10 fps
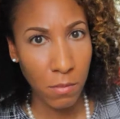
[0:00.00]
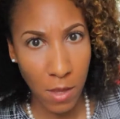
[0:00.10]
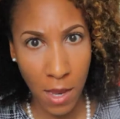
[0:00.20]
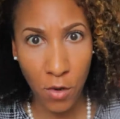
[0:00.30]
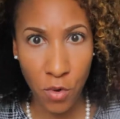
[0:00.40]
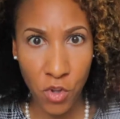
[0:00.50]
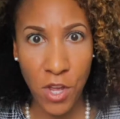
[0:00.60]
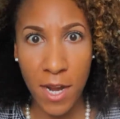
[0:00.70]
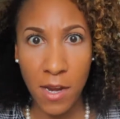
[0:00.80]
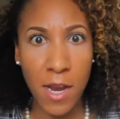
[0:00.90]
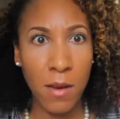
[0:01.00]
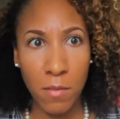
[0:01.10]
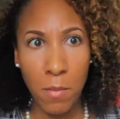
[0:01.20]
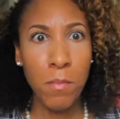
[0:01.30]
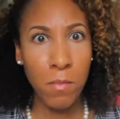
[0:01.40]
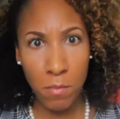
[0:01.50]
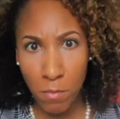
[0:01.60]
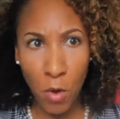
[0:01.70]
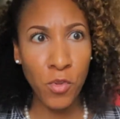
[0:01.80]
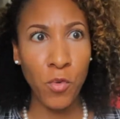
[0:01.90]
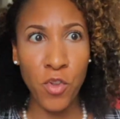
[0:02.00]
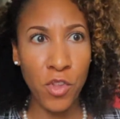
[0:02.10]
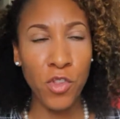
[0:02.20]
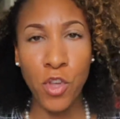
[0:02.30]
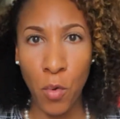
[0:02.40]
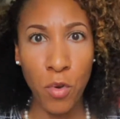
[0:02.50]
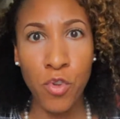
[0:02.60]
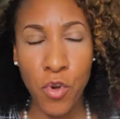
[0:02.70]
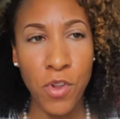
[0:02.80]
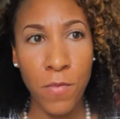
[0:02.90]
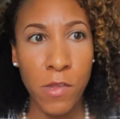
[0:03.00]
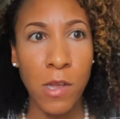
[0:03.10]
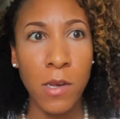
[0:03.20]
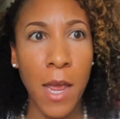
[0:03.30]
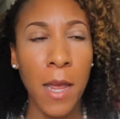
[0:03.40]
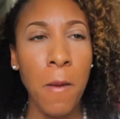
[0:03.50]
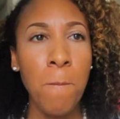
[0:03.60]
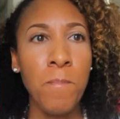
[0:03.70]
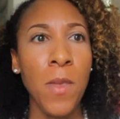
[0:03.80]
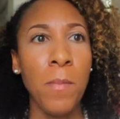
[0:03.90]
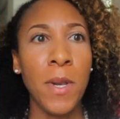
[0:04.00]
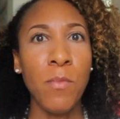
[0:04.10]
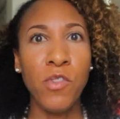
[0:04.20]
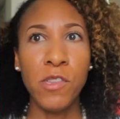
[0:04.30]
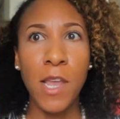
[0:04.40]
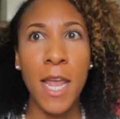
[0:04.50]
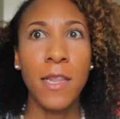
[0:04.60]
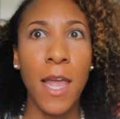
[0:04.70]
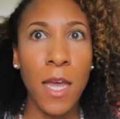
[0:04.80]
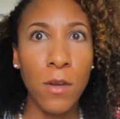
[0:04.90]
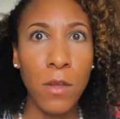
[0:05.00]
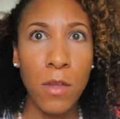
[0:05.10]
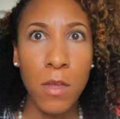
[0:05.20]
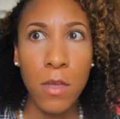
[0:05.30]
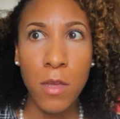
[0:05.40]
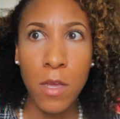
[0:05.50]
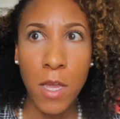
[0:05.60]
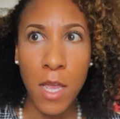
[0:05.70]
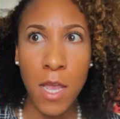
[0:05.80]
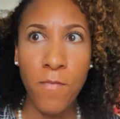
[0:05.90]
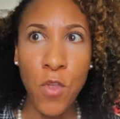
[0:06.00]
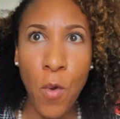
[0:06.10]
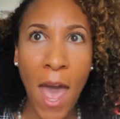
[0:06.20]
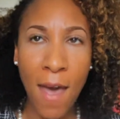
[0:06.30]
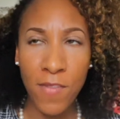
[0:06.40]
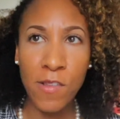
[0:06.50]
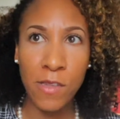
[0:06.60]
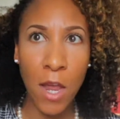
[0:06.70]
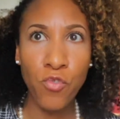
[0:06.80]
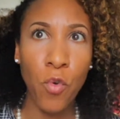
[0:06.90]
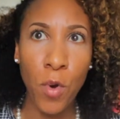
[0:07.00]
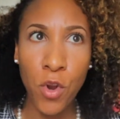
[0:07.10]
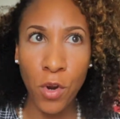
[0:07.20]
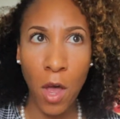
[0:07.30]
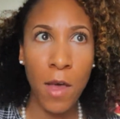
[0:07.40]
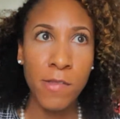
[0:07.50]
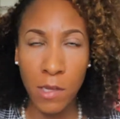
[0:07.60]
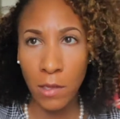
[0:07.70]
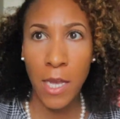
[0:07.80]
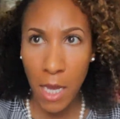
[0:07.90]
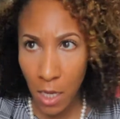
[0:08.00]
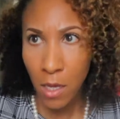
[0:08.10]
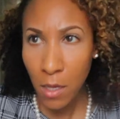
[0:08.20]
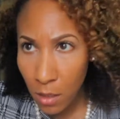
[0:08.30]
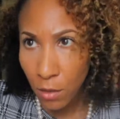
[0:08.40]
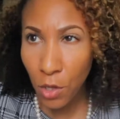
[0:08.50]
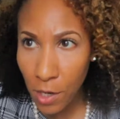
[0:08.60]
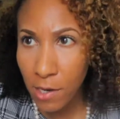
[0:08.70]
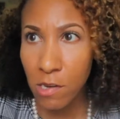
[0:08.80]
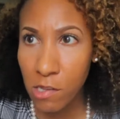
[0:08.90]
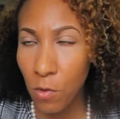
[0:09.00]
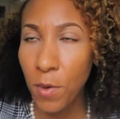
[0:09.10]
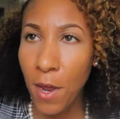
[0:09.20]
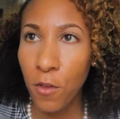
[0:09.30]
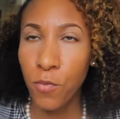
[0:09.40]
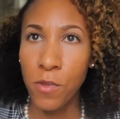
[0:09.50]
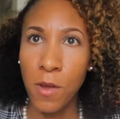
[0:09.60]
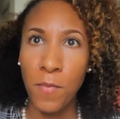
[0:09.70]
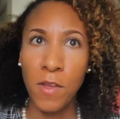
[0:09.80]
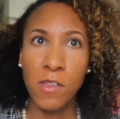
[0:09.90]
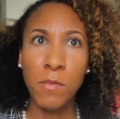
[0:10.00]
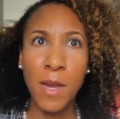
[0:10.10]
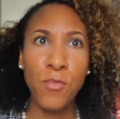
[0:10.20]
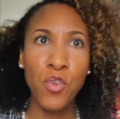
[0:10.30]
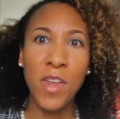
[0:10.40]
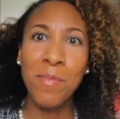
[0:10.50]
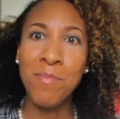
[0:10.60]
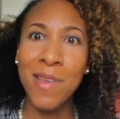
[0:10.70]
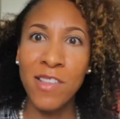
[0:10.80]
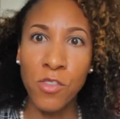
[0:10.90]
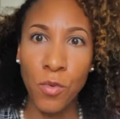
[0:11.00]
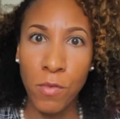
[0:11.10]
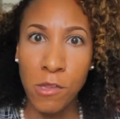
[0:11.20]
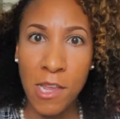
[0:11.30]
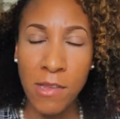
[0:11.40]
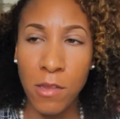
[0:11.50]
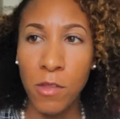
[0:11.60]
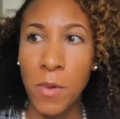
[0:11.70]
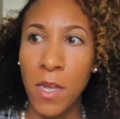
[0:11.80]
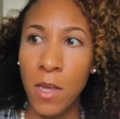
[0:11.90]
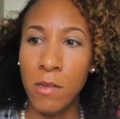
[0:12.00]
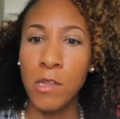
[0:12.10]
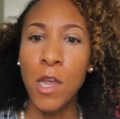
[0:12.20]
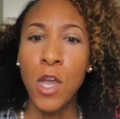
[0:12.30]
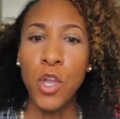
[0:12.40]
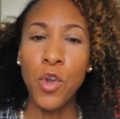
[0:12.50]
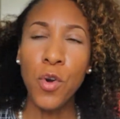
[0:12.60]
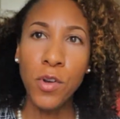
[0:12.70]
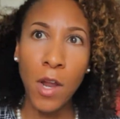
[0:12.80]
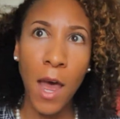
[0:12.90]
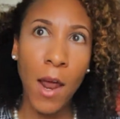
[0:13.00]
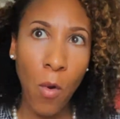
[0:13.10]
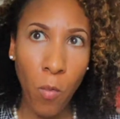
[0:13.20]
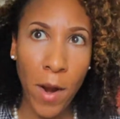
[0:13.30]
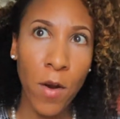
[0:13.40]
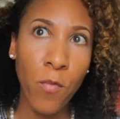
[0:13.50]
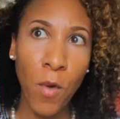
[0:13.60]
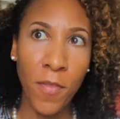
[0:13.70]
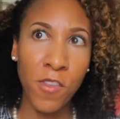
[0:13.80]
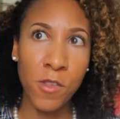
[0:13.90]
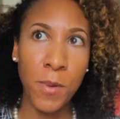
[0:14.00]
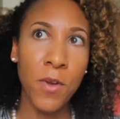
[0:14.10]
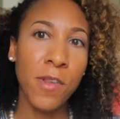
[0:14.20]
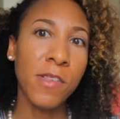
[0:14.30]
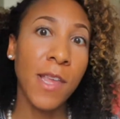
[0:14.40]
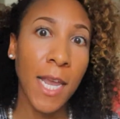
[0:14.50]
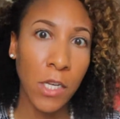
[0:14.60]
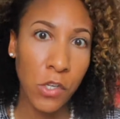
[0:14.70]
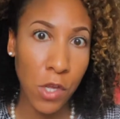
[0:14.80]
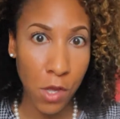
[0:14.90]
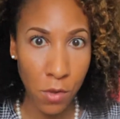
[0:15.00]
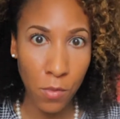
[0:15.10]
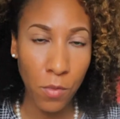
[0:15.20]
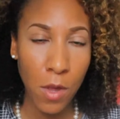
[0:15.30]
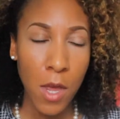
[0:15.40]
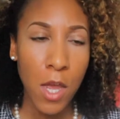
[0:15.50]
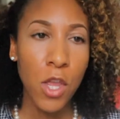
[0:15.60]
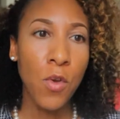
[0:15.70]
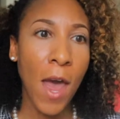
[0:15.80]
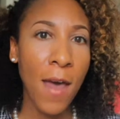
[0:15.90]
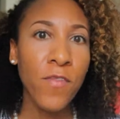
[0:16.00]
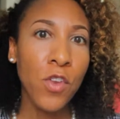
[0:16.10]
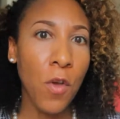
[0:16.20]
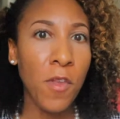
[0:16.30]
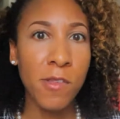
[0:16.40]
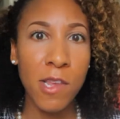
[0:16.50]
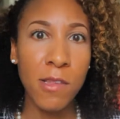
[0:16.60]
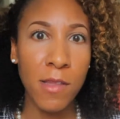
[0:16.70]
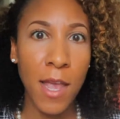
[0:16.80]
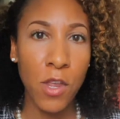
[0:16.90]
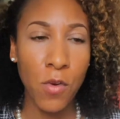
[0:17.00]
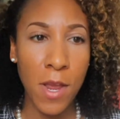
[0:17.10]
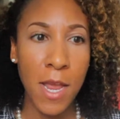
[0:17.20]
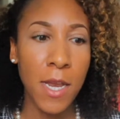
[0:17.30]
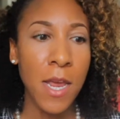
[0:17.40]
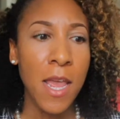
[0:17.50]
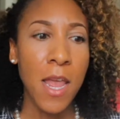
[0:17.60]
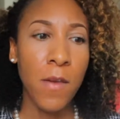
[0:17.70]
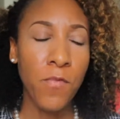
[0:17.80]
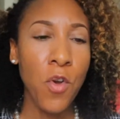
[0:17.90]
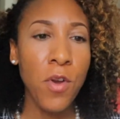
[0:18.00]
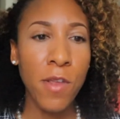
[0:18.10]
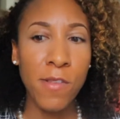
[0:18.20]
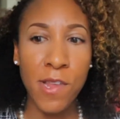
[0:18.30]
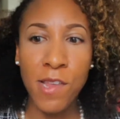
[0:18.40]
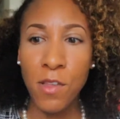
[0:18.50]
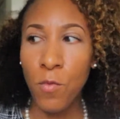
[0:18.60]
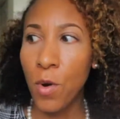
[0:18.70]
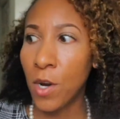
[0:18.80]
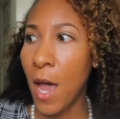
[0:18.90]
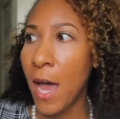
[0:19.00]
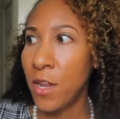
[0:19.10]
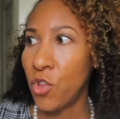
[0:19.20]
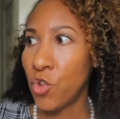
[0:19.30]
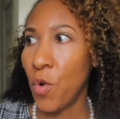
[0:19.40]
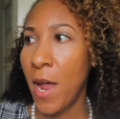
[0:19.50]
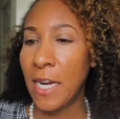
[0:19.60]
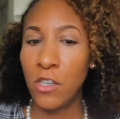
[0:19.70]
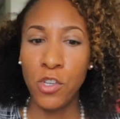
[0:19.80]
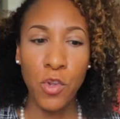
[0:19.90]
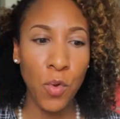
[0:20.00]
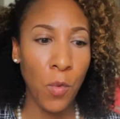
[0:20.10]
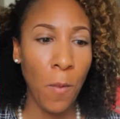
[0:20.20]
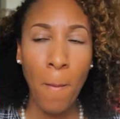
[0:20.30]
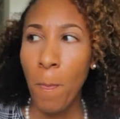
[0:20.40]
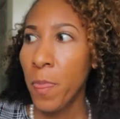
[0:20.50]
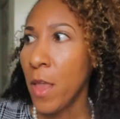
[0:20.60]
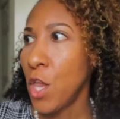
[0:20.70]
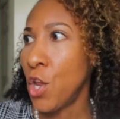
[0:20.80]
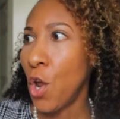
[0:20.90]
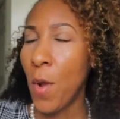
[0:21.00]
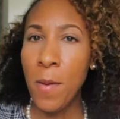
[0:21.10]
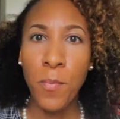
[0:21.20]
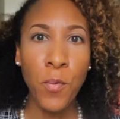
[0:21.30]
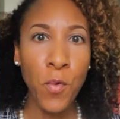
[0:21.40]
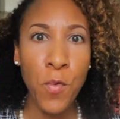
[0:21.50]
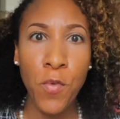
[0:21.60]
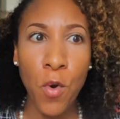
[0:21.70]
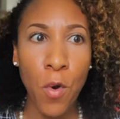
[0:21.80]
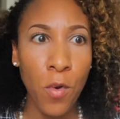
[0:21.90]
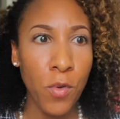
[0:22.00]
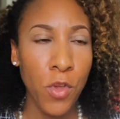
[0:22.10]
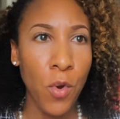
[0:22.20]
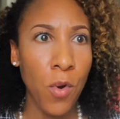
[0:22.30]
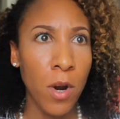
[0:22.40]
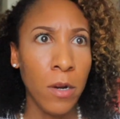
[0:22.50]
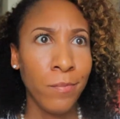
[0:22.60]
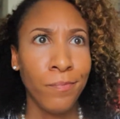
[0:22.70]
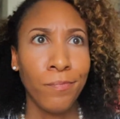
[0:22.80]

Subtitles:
in Christianity. Most Christians don't go to church every Sunday, but I'm just saying that if you have this schedule where you're constantly looking to someone else for something, sometimes you can miss certain seasons because you're not aware of what the Spirit is saying to you. You have to know the season that you're in. If you're in a season where God is trying to, improve your